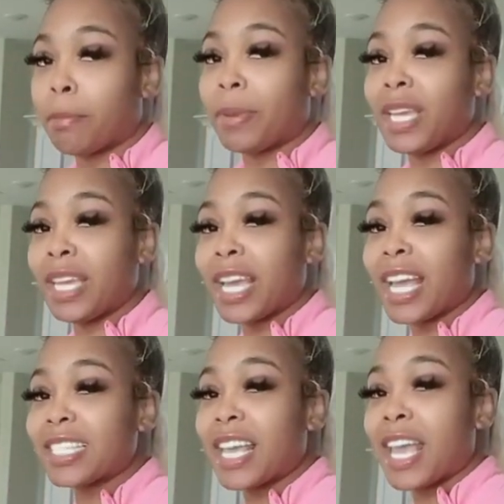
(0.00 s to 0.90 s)
big
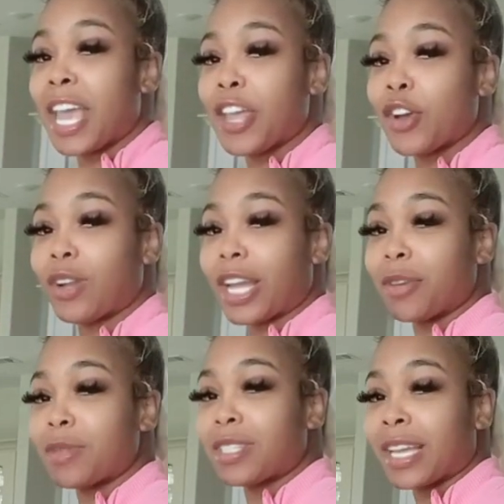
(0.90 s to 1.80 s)
as hell. Like,
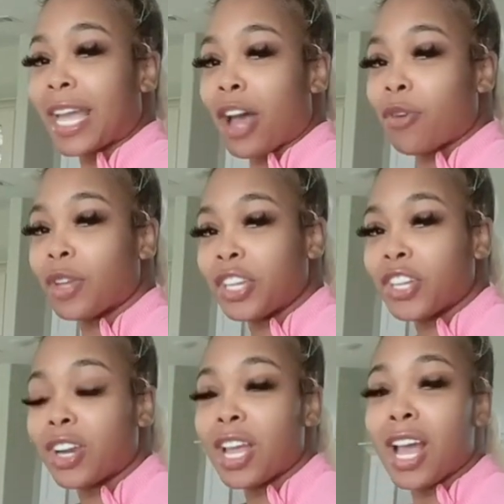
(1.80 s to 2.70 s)
it was like out here.